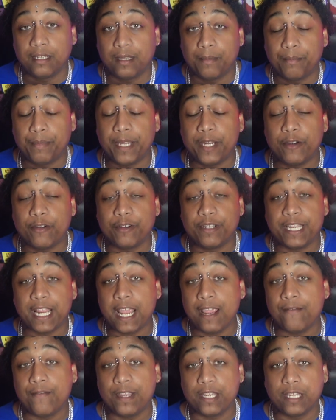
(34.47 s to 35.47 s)
Peter
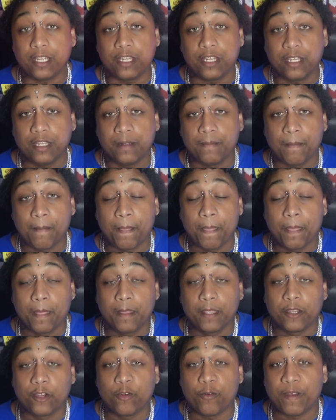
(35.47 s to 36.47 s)
David
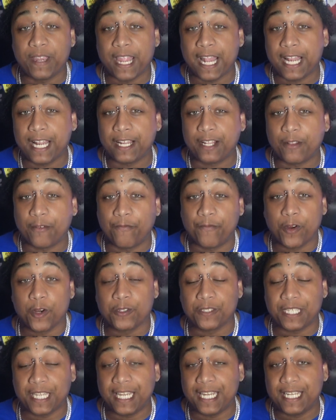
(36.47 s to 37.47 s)
created the
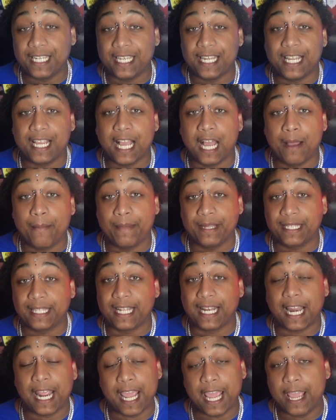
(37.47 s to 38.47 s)
first indie comic
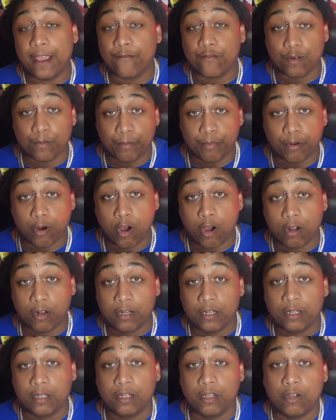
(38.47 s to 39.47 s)
that I ever bought,
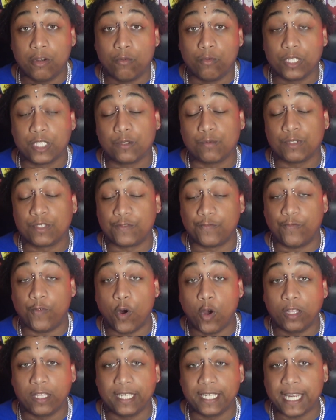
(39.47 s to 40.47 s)
which was
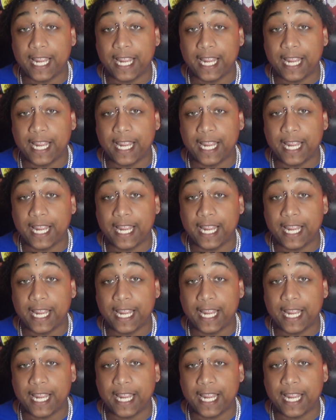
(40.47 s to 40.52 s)
Fallen